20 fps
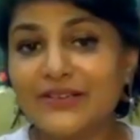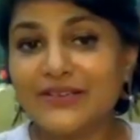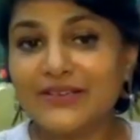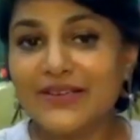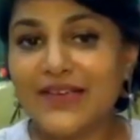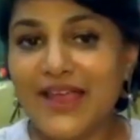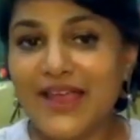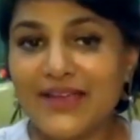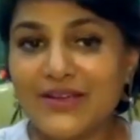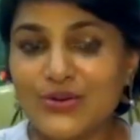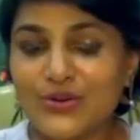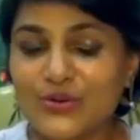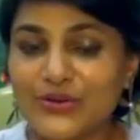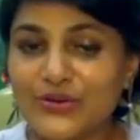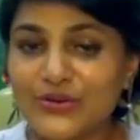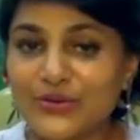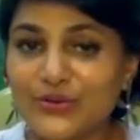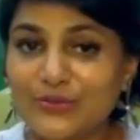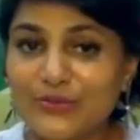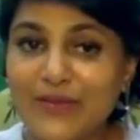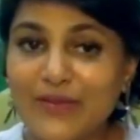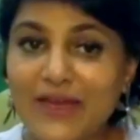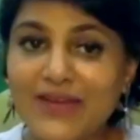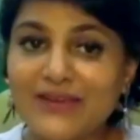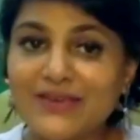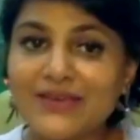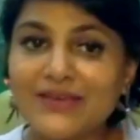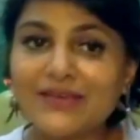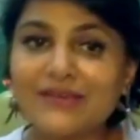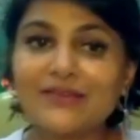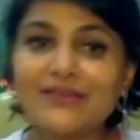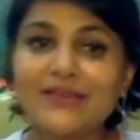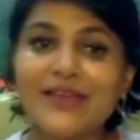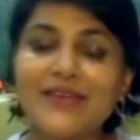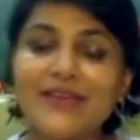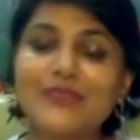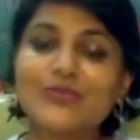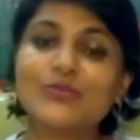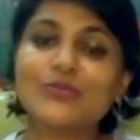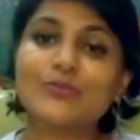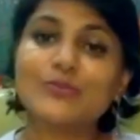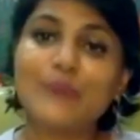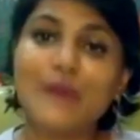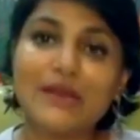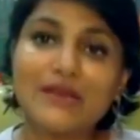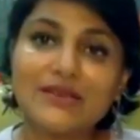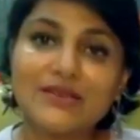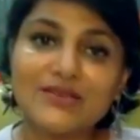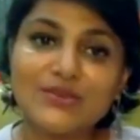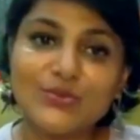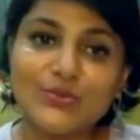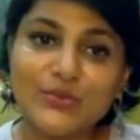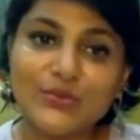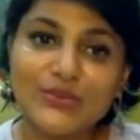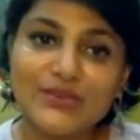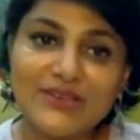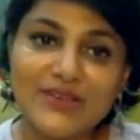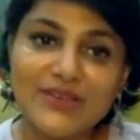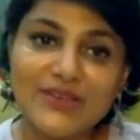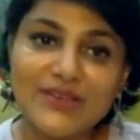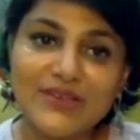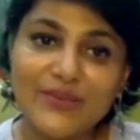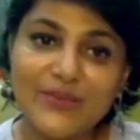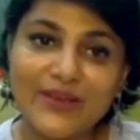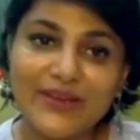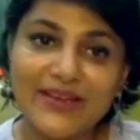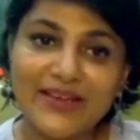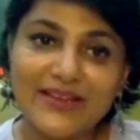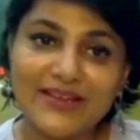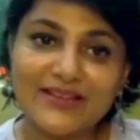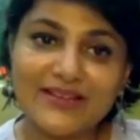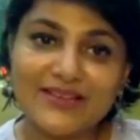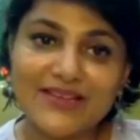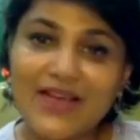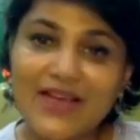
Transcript: connect or a romantic connect or a partnership with someone else,